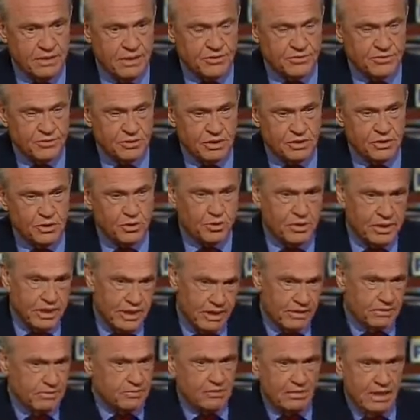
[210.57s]
potentially,
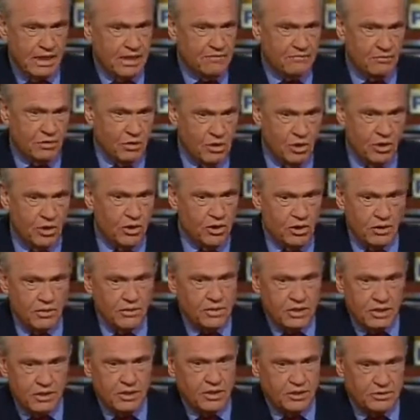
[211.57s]
you can't have a
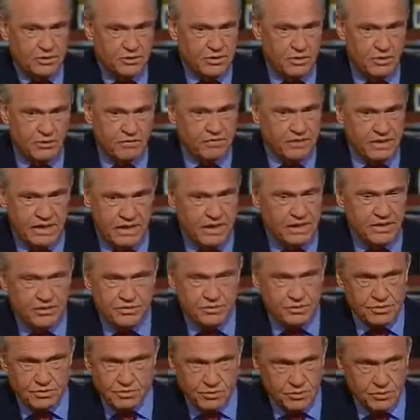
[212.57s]
law that cuts off
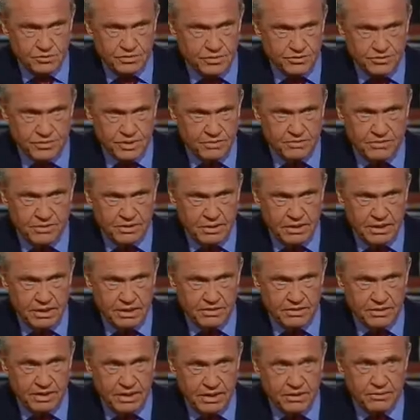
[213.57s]
an age group or
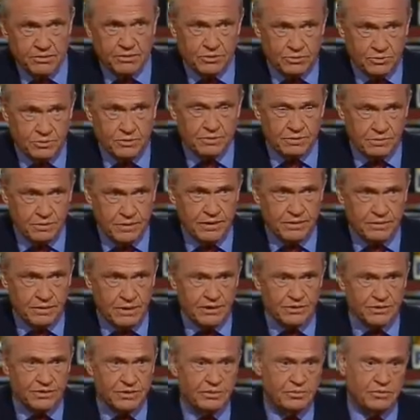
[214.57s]
something like that, which
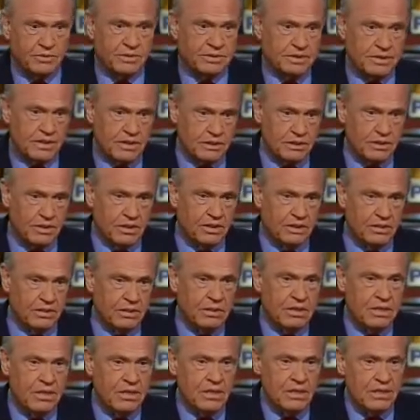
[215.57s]
potentially would take
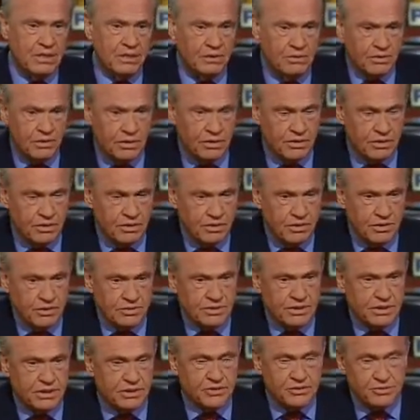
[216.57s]
young
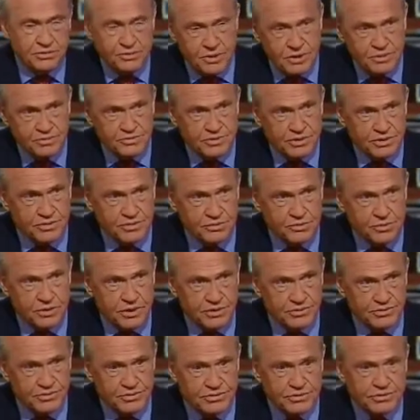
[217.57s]
girls in extreme
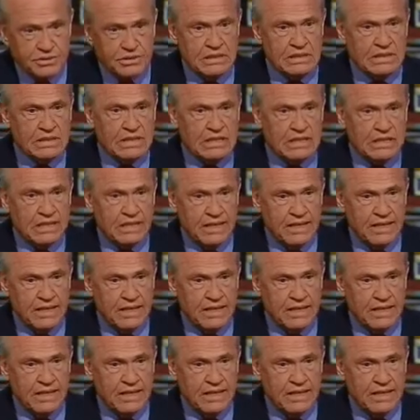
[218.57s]
situations